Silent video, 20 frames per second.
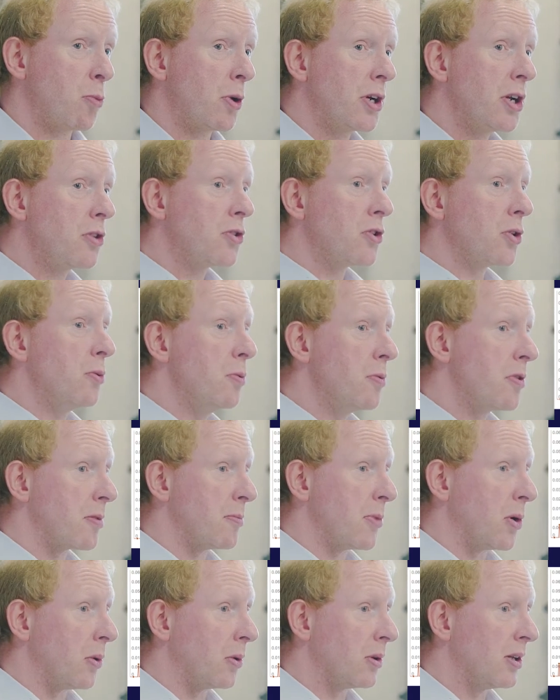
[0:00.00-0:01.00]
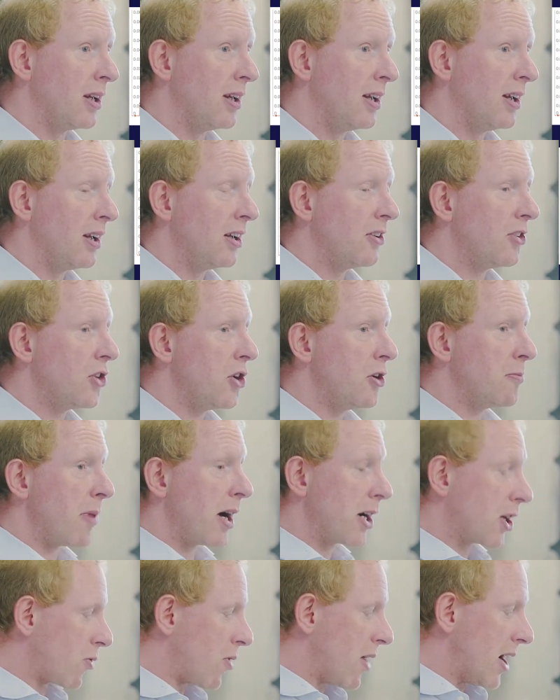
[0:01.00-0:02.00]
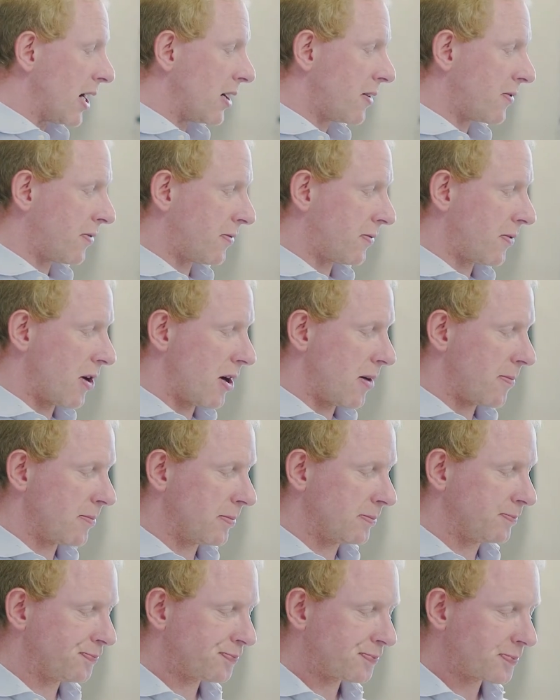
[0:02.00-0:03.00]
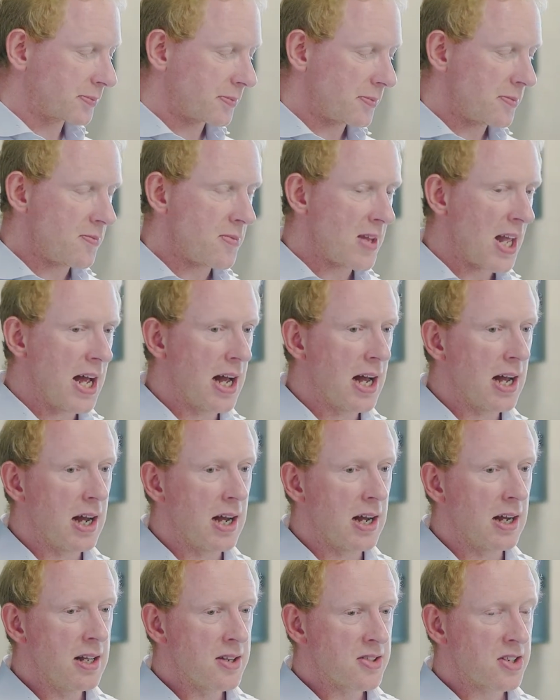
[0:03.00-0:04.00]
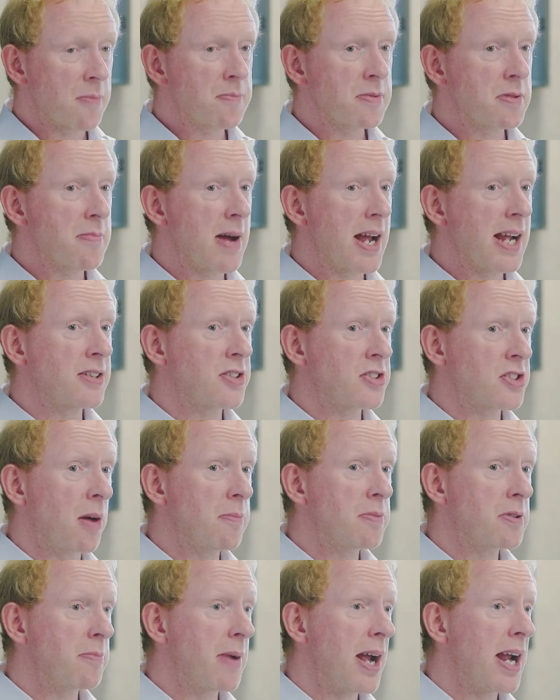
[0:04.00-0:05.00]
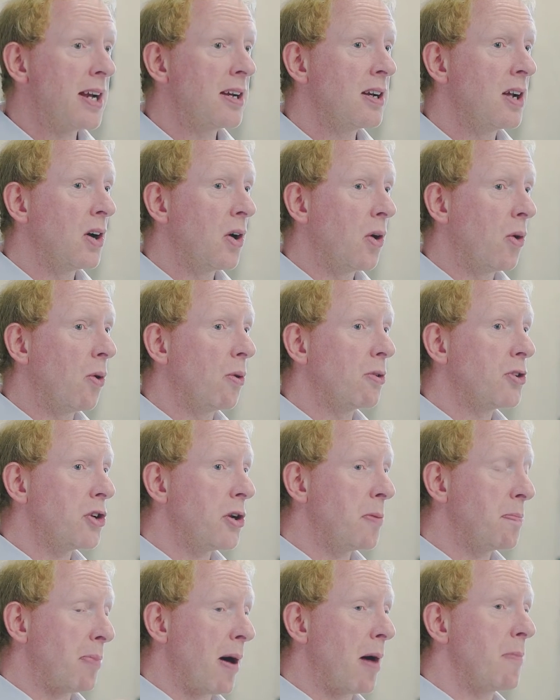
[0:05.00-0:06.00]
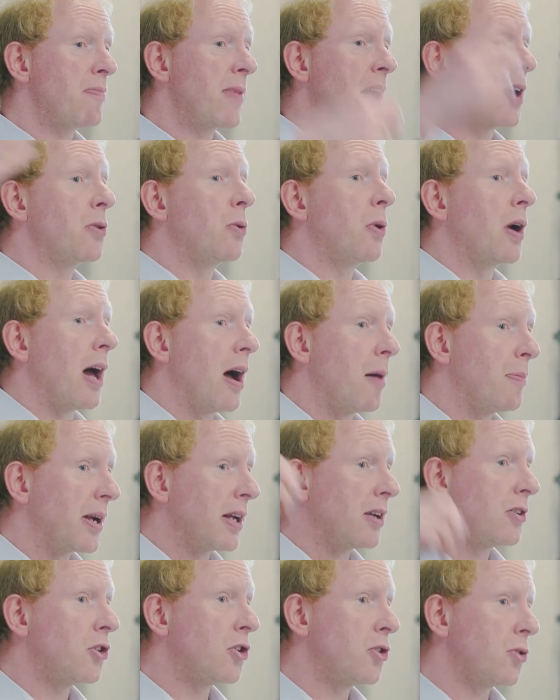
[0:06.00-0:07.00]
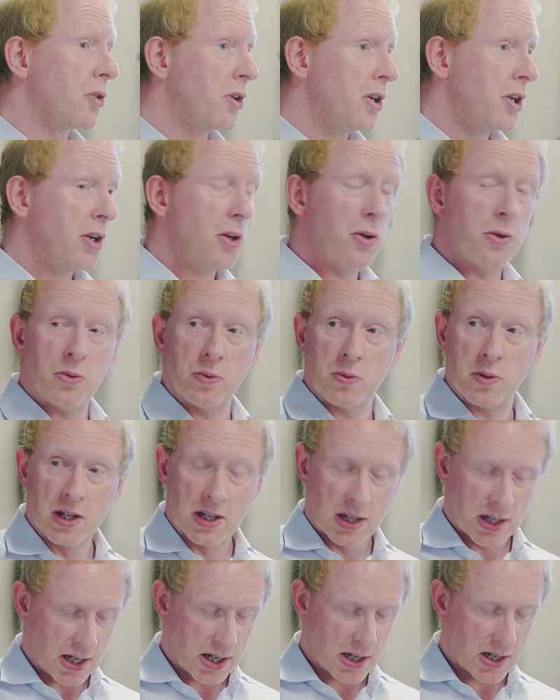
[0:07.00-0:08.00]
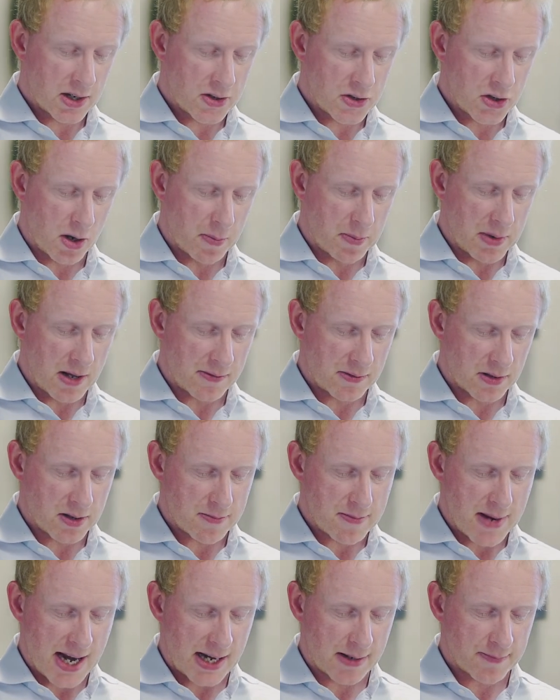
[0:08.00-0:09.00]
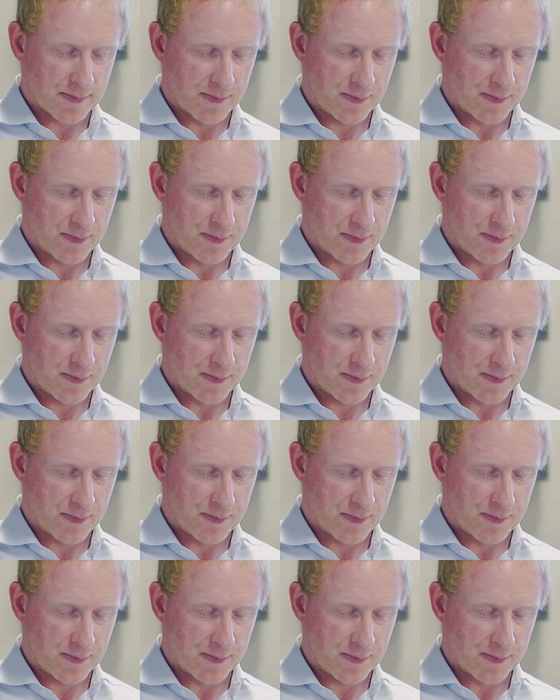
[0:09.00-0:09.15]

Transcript: What do you do with them all? Do you migrate from subdomain to subdomain, or do you pump that all up into your new top level domain?